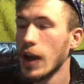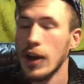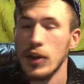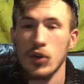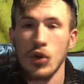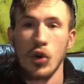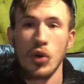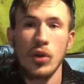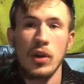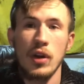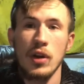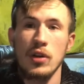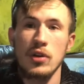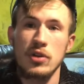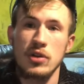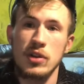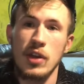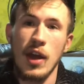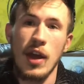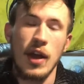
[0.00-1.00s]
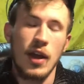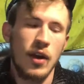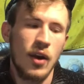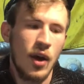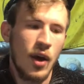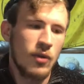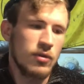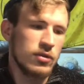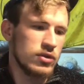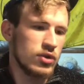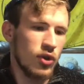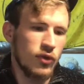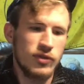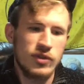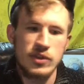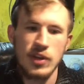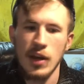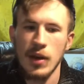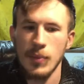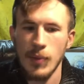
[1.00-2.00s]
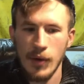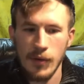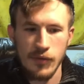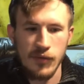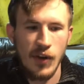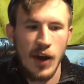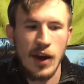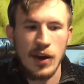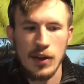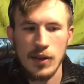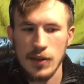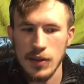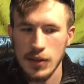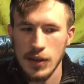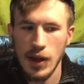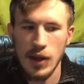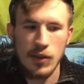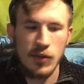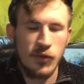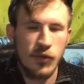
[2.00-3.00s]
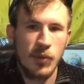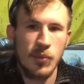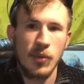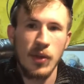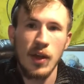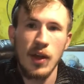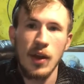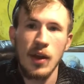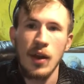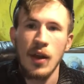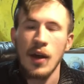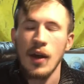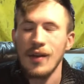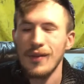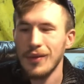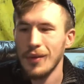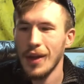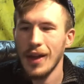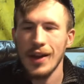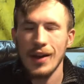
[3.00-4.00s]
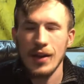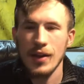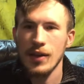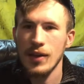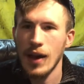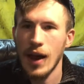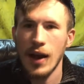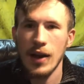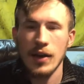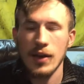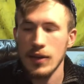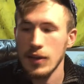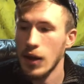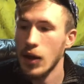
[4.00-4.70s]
I totally understand what Sophie's saying about finding sets from then, from the 80s, 90s.